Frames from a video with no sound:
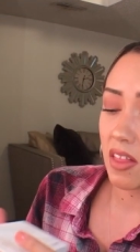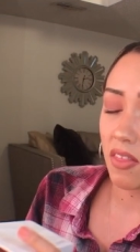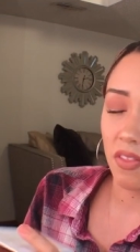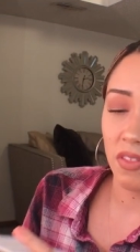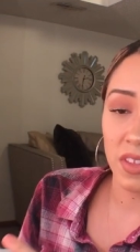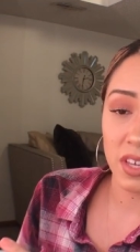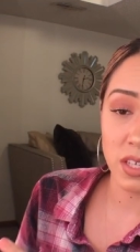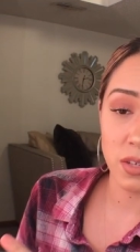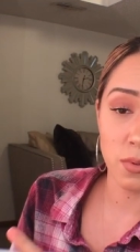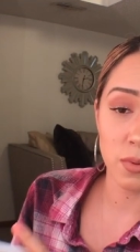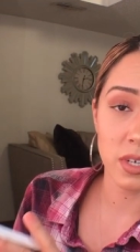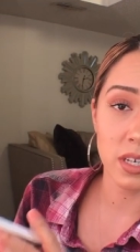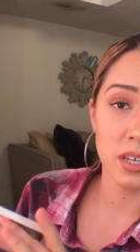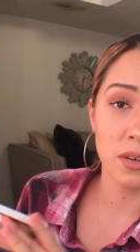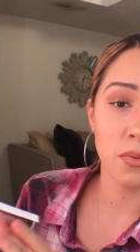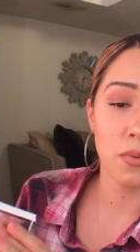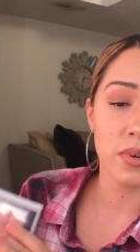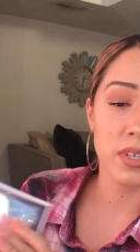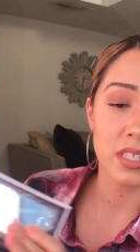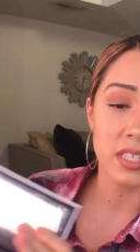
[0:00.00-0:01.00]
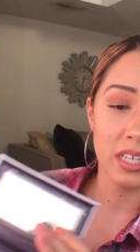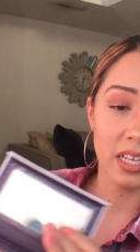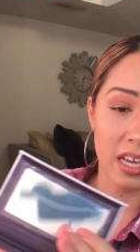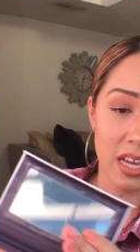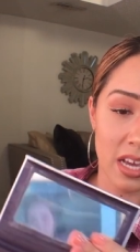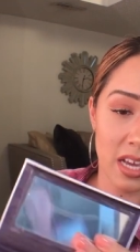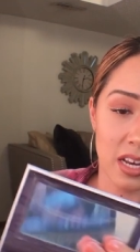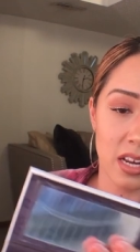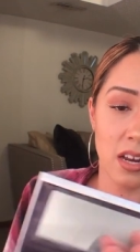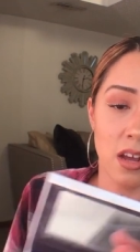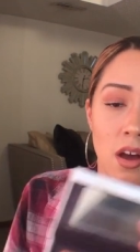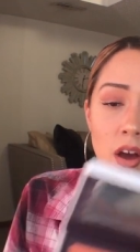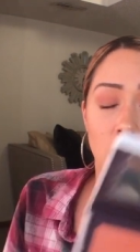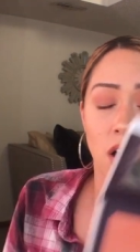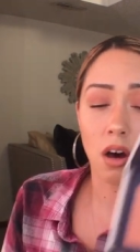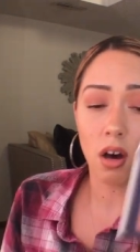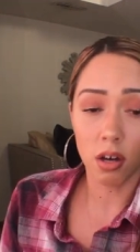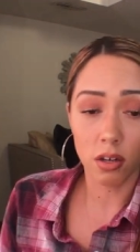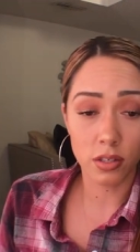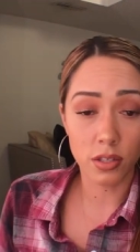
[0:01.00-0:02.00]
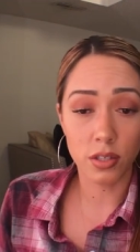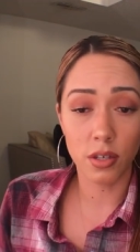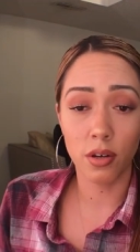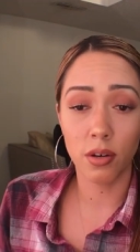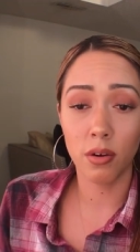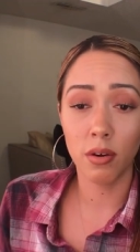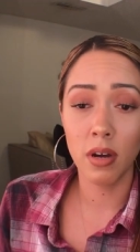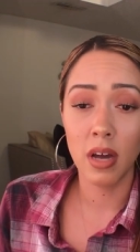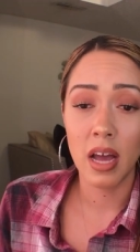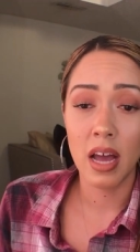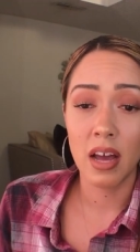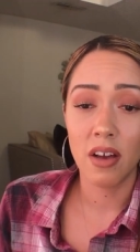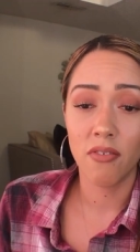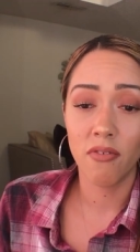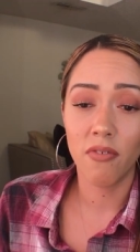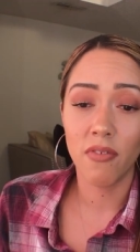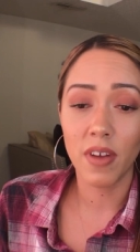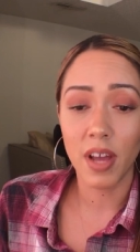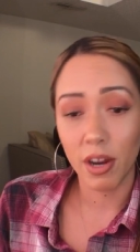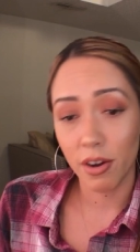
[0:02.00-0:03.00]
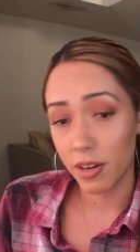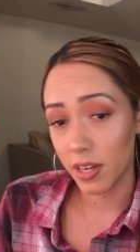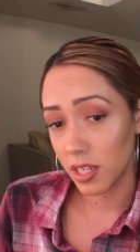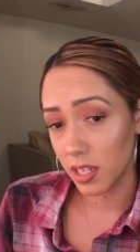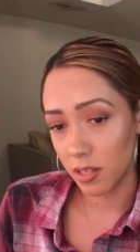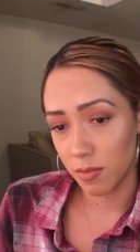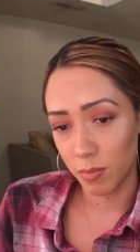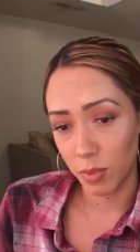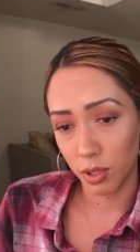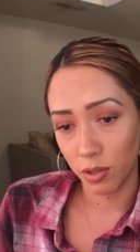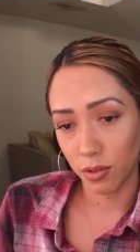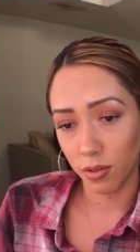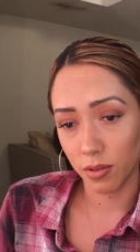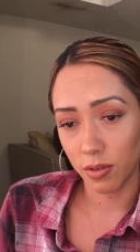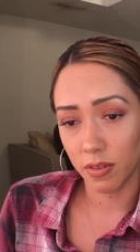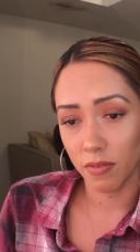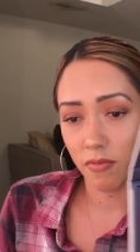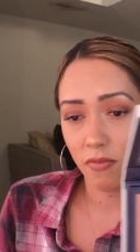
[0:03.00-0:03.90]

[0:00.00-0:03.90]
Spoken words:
This one, once again, also very smooth,